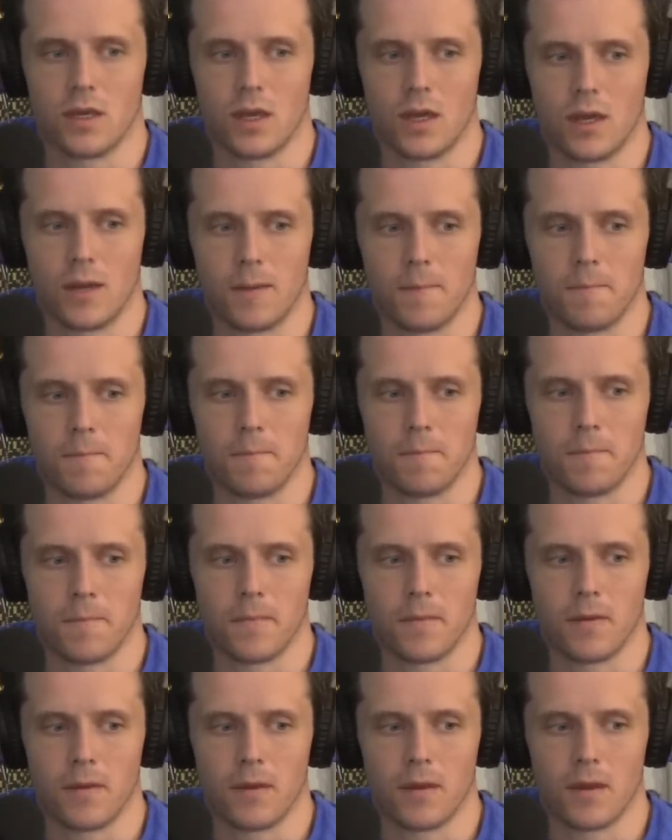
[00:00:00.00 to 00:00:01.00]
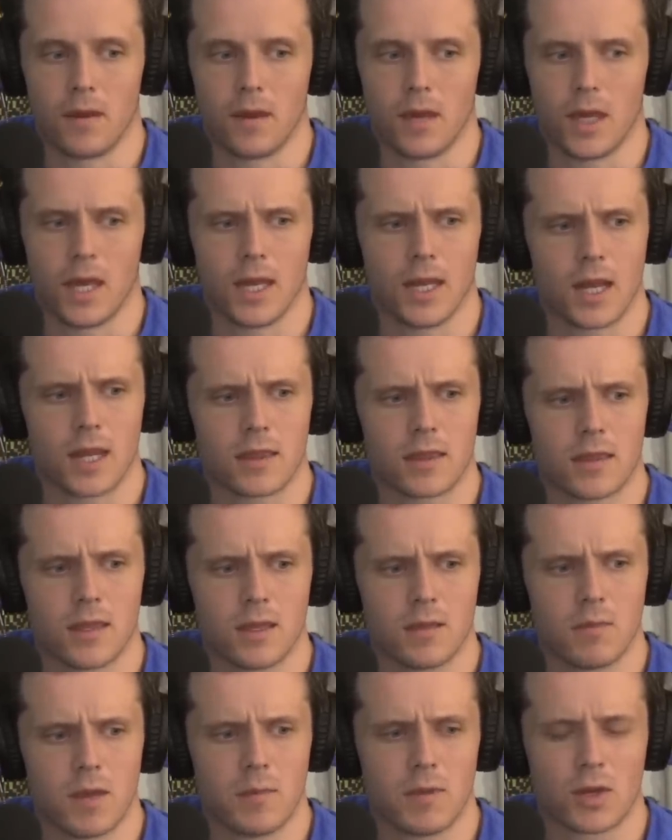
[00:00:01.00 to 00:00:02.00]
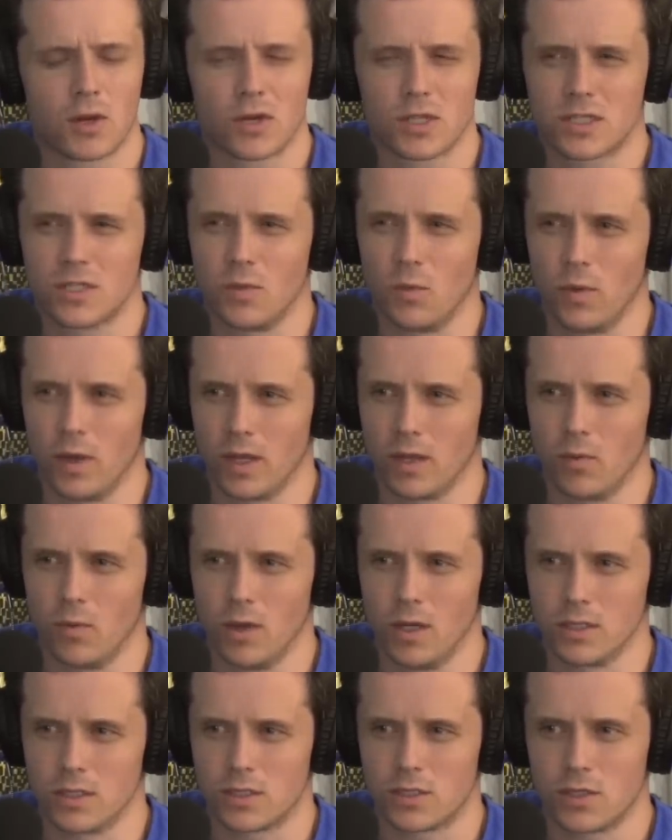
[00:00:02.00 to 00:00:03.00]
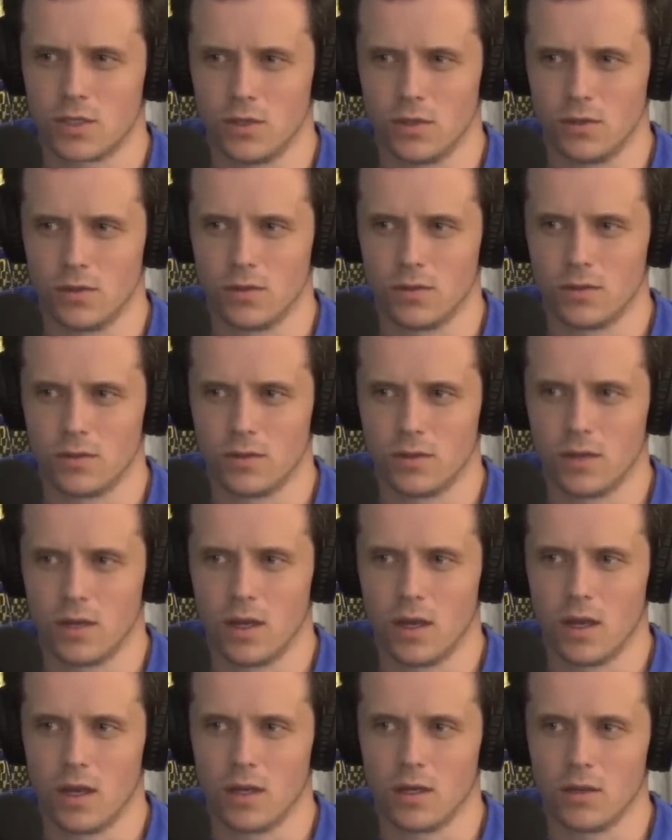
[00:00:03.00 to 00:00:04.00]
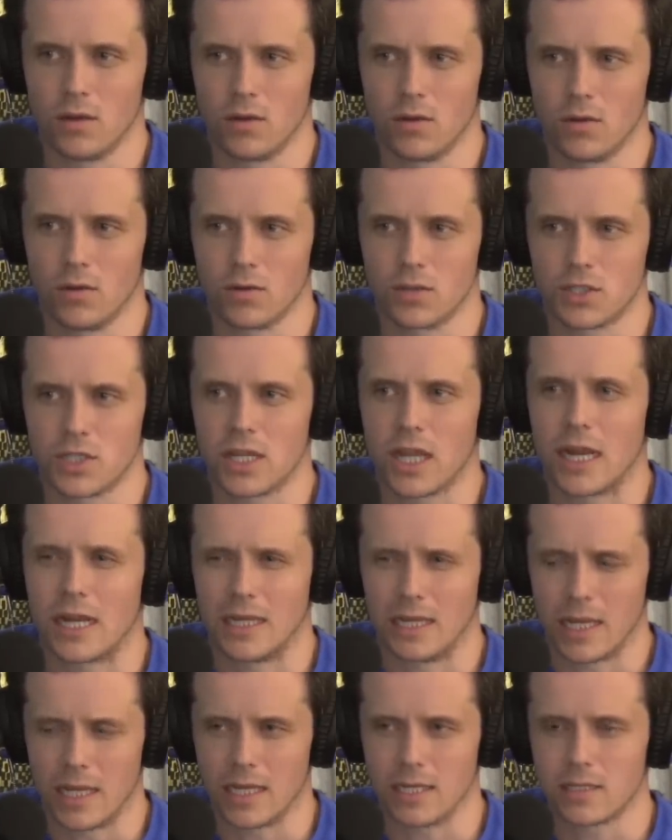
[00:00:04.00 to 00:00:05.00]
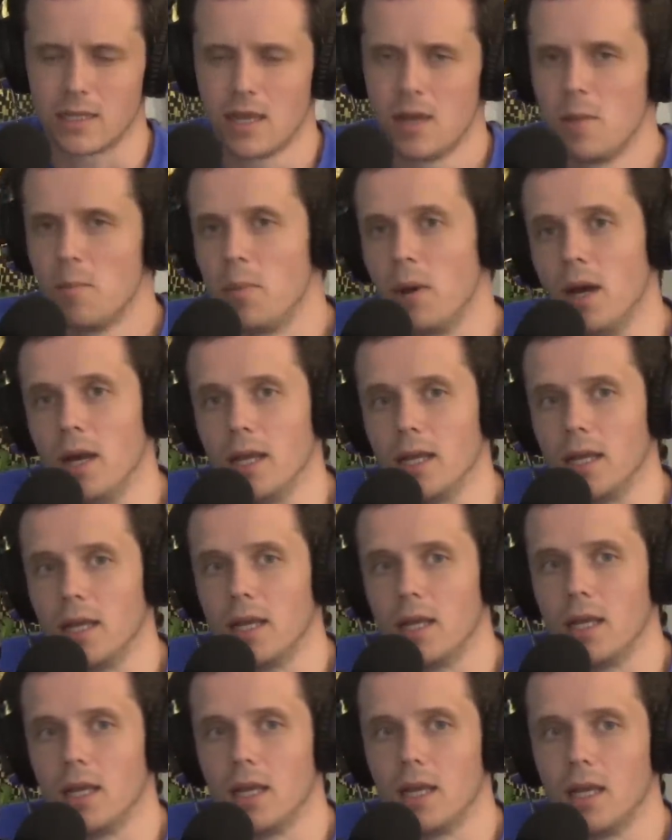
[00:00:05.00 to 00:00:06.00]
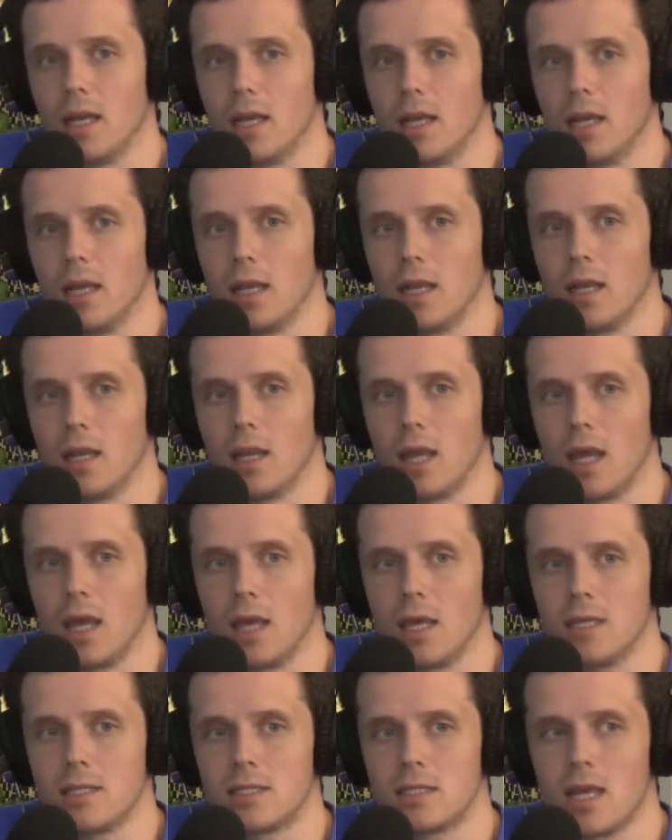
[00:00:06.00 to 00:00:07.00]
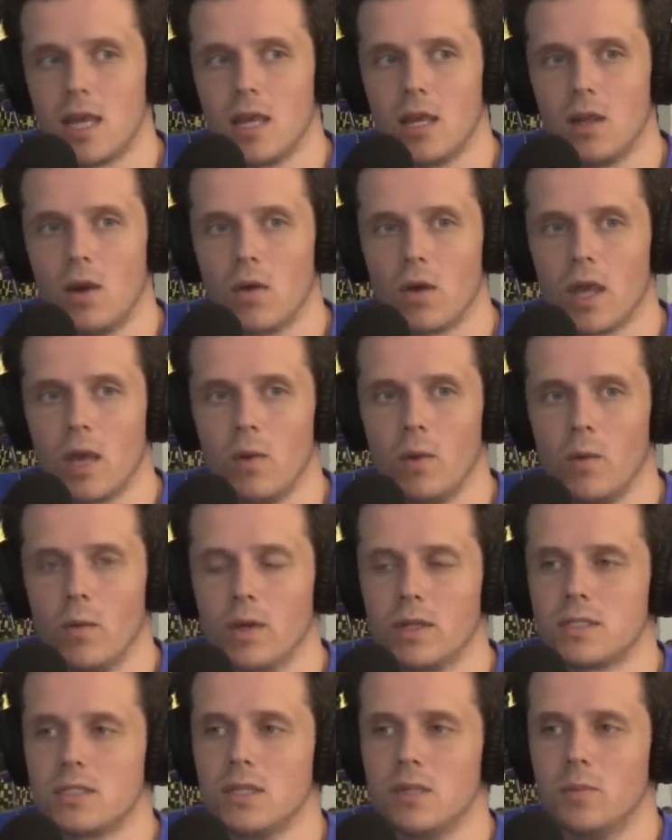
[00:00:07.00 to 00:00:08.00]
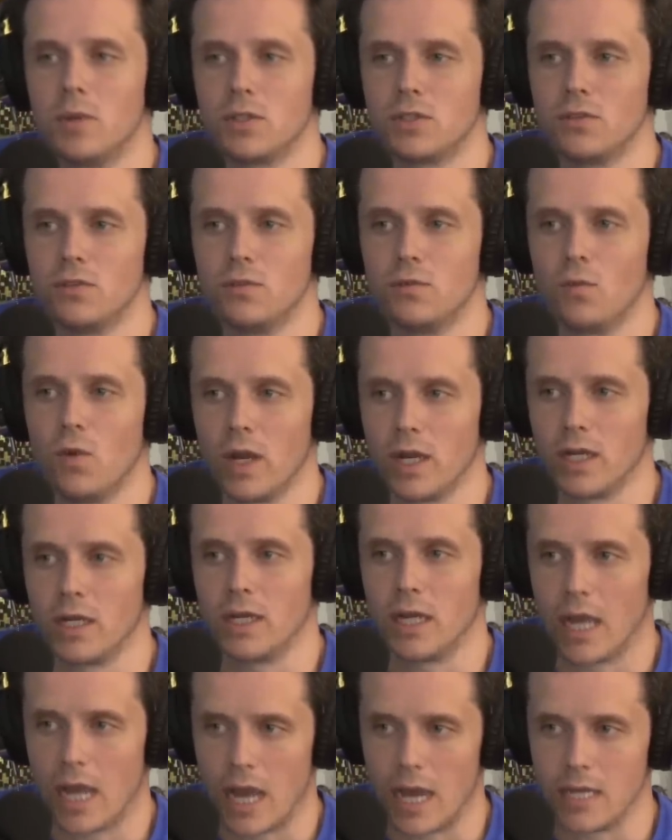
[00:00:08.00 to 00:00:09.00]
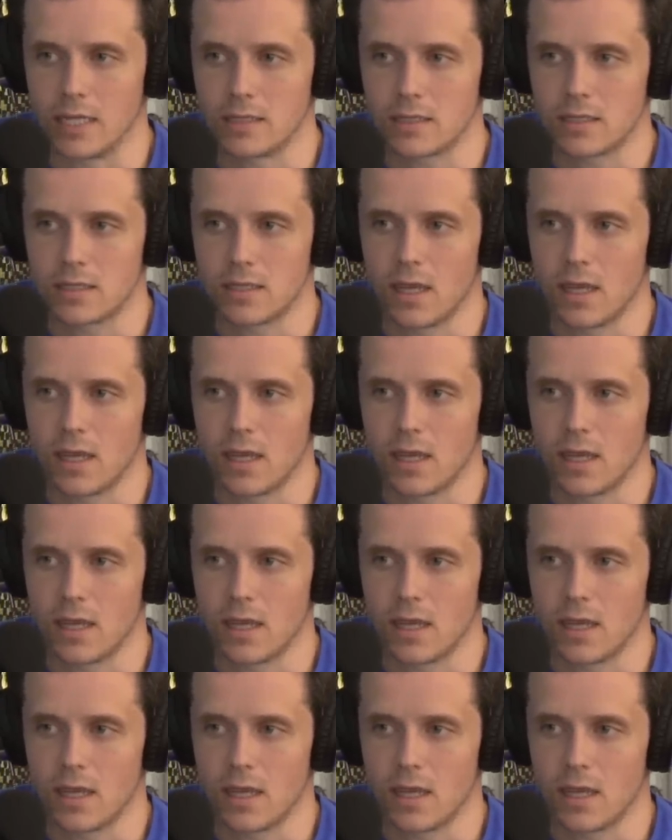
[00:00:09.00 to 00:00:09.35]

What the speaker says: and I think maybe Kristen Wiig was too, or she got it late, but they said, okay, we want to see a bunch of white guys,